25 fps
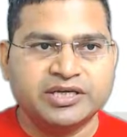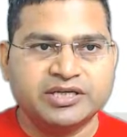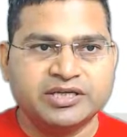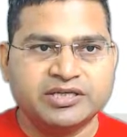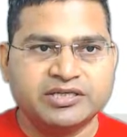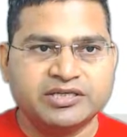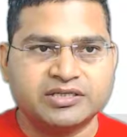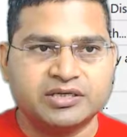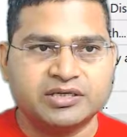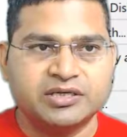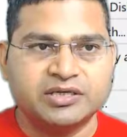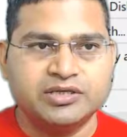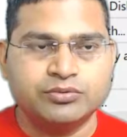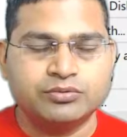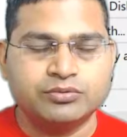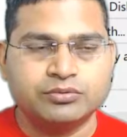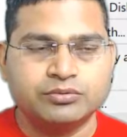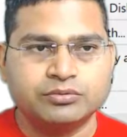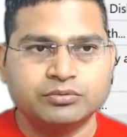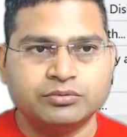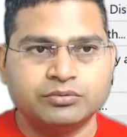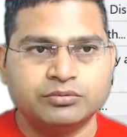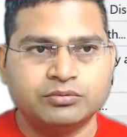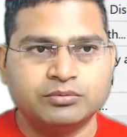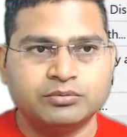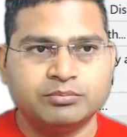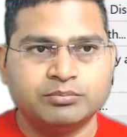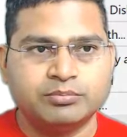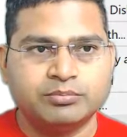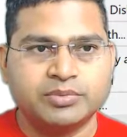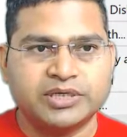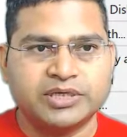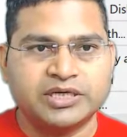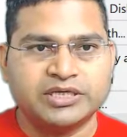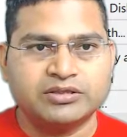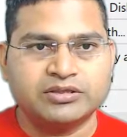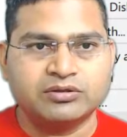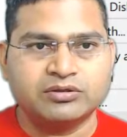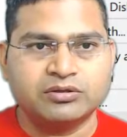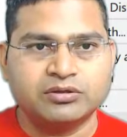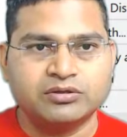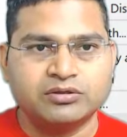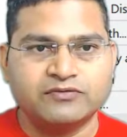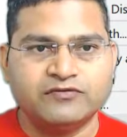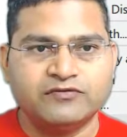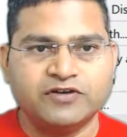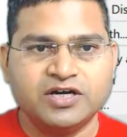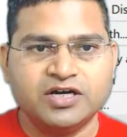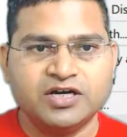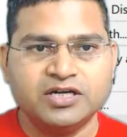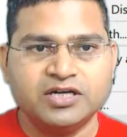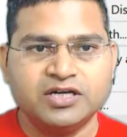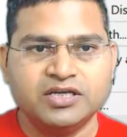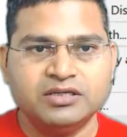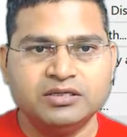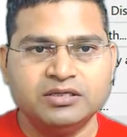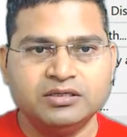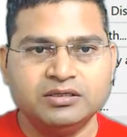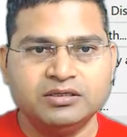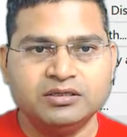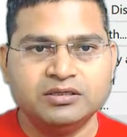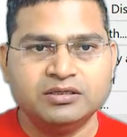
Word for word: new Python file,